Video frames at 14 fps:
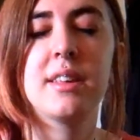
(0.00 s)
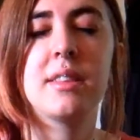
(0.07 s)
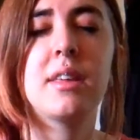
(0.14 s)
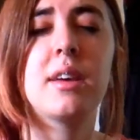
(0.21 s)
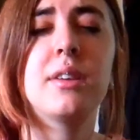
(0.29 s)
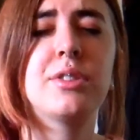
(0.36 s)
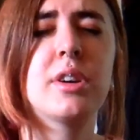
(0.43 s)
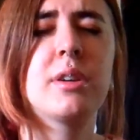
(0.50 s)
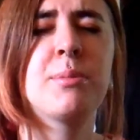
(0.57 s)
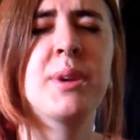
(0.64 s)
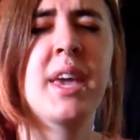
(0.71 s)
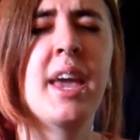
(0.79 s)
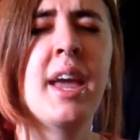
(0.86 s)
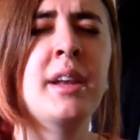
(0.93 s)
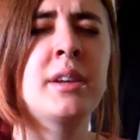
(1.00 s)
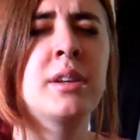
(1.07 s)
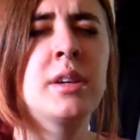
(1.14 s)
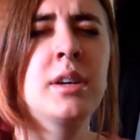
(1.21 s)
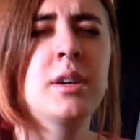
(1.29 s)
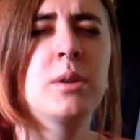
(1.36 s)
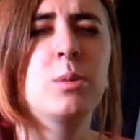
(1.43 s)
that John McCain
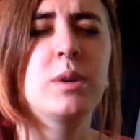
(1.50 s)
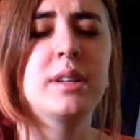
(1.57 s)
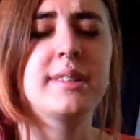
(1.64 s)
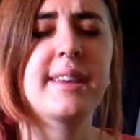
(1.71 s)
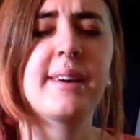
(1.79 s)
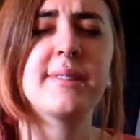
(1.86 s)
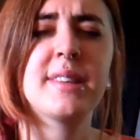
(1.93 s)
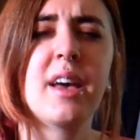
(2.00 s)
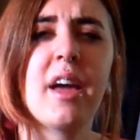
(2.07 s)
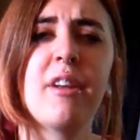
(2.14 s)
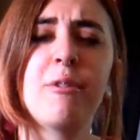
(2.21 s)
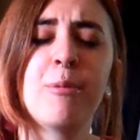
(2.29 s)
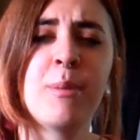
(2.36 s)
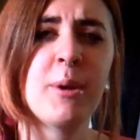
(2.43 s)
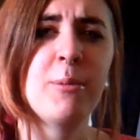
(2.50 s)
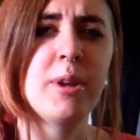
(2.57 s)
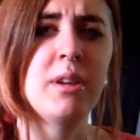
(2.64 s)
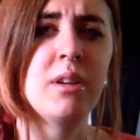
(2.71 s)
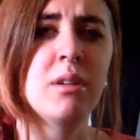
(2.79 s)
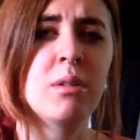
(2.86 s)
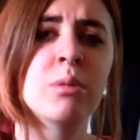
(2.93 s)
was outside of my
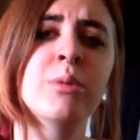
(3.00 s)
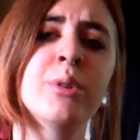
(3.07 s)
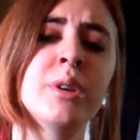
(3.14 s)
window.